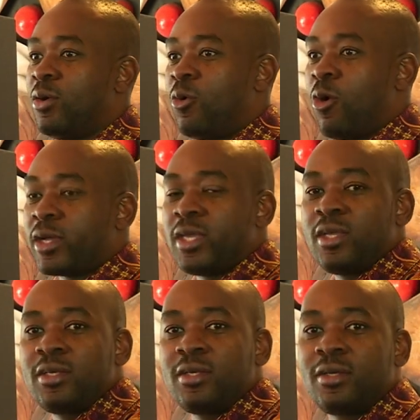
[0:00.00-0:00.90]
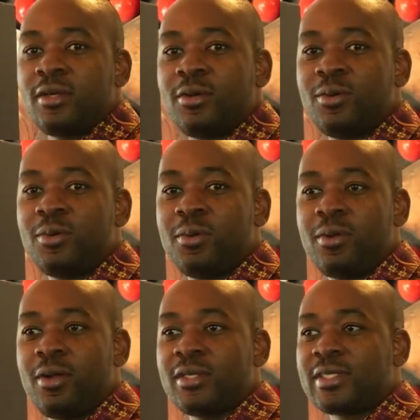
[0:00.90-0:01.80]
walking
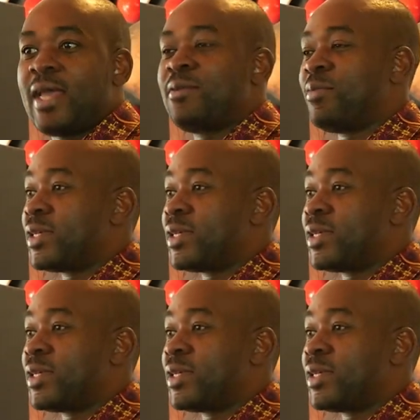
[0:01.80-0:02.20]
side